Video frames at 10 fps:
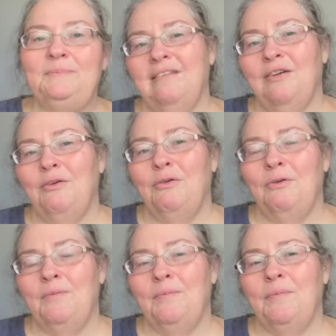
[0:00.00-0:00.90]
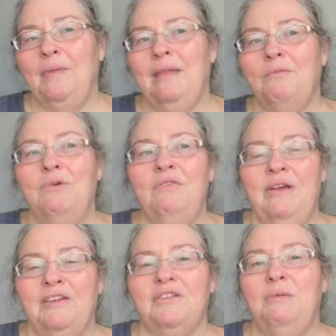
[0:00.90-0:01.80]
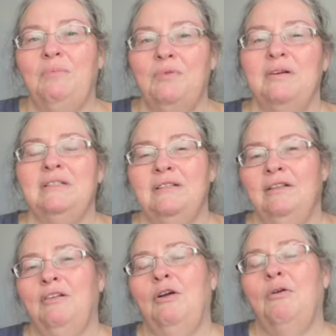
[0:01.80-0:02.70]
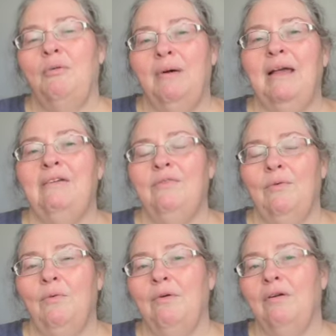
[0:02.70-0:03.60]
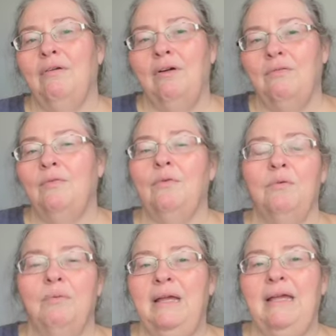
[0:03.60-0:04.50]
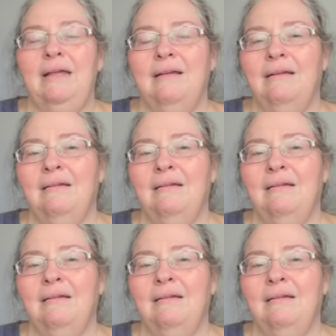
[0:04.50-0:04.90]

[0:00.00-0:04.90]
So we've actually booked to go away for a full week,